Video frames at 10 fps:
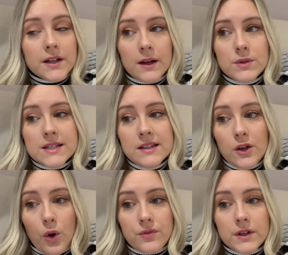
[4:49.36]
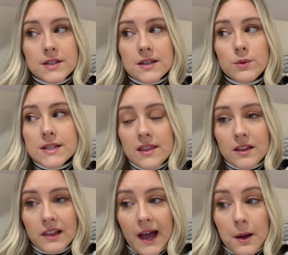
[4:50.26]
I was in the office, I was in
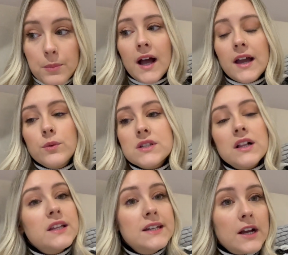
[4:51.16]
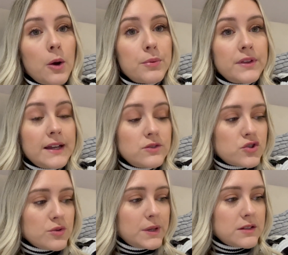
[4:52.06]
the lab, I was cleaning up the
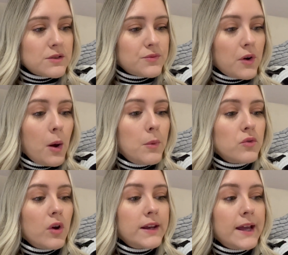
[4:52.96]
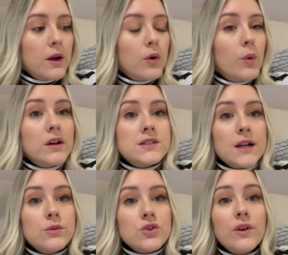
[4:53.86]
instrument from running whilst I
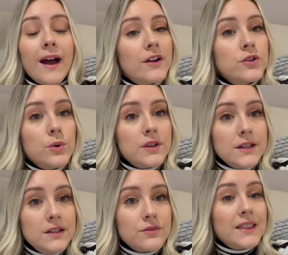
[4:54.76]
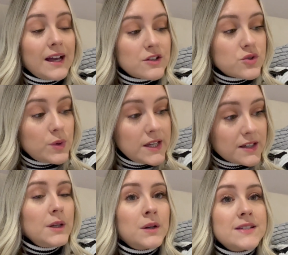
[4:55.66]
was on annual leave last week,
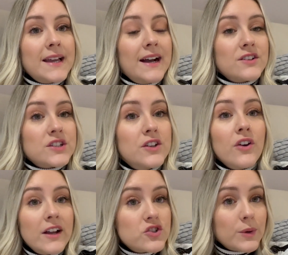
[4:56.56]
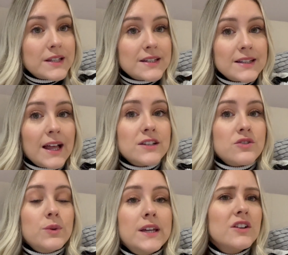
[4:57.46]
because I actually graduated last
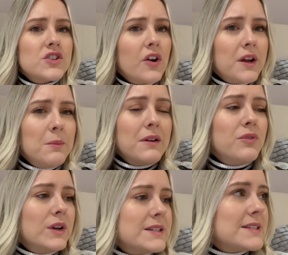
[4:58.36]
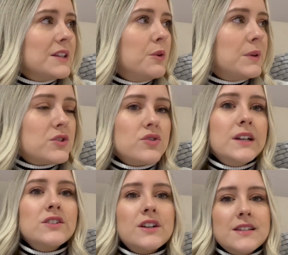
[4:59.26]
week. Sorry, my voice is a little bit
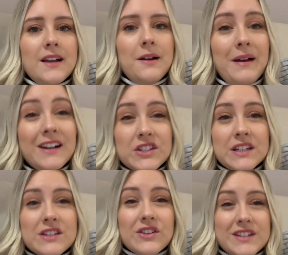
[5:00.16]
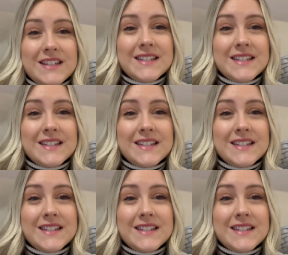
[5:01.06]
strange because I'm actually starting